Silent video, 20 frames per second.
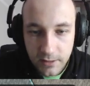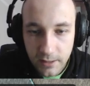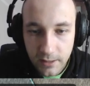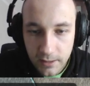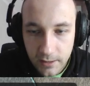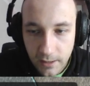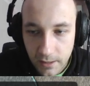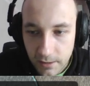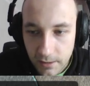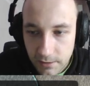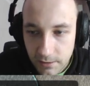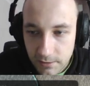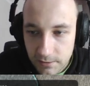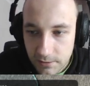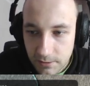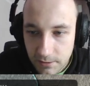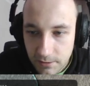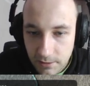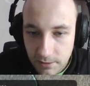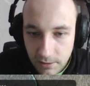
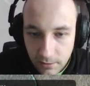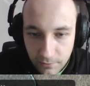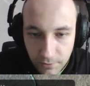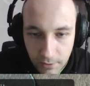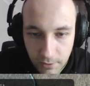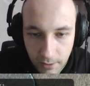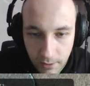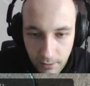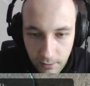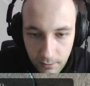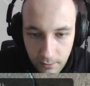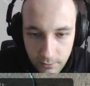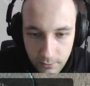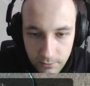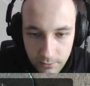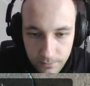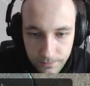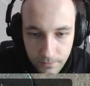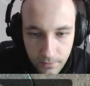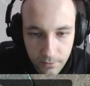against
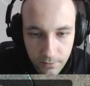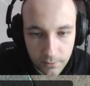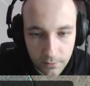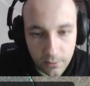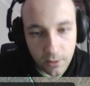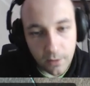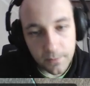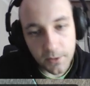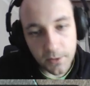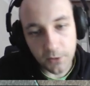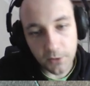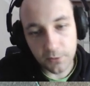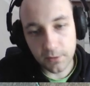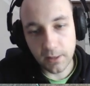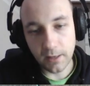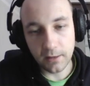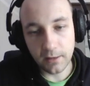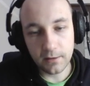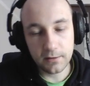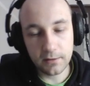infidels. Come on,
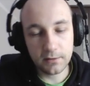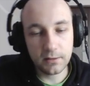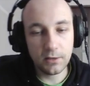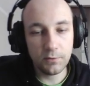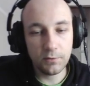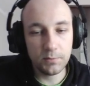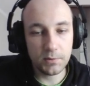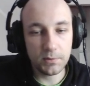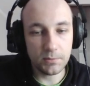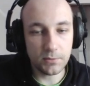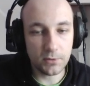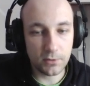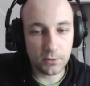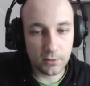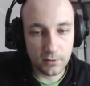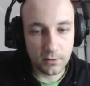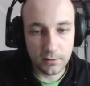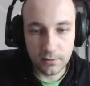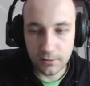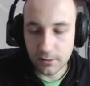like, give me more.
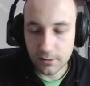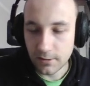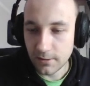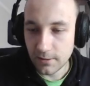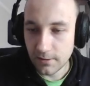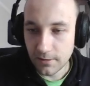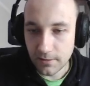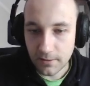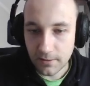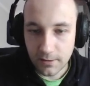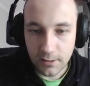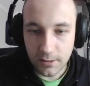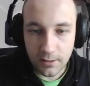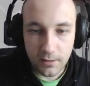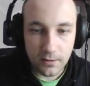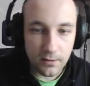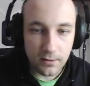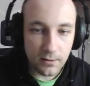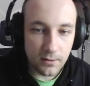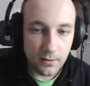
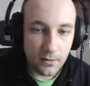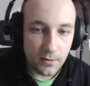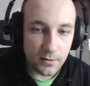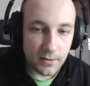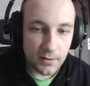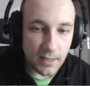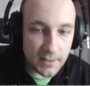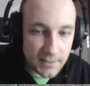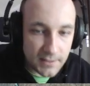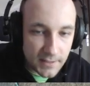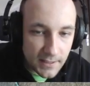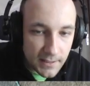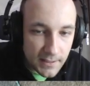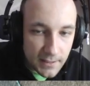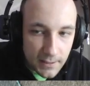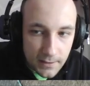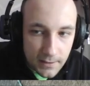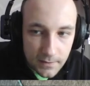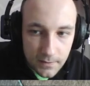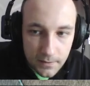That's
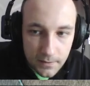it?